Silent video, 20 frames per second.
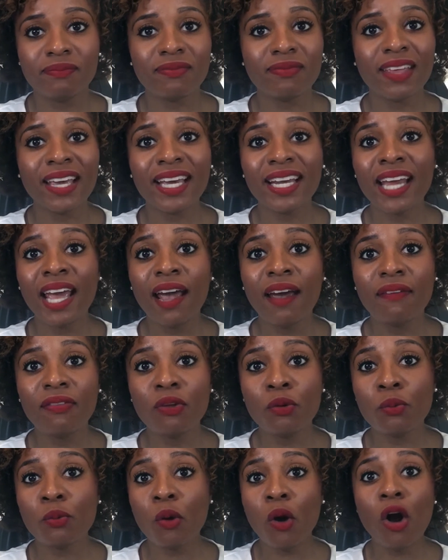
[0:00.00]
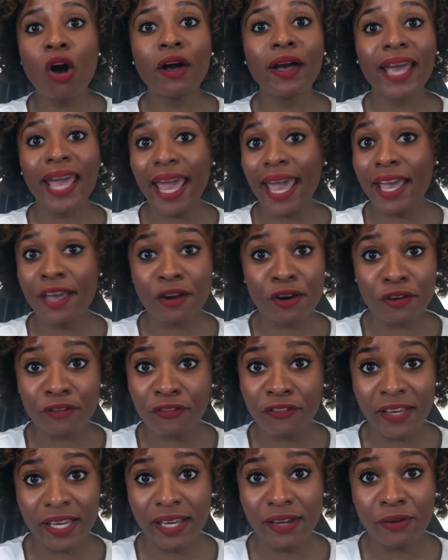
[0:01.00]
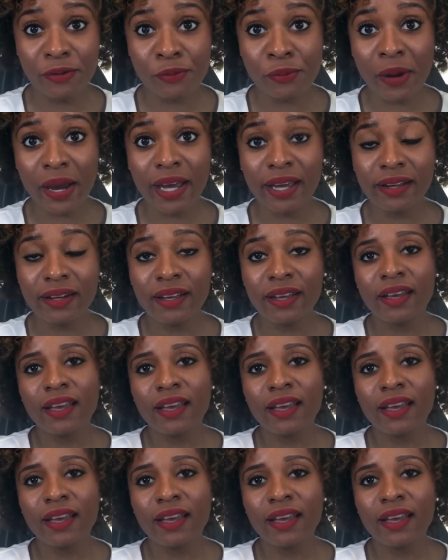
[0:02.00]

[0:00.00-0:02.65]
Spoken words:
They could have the wrong ARV, right?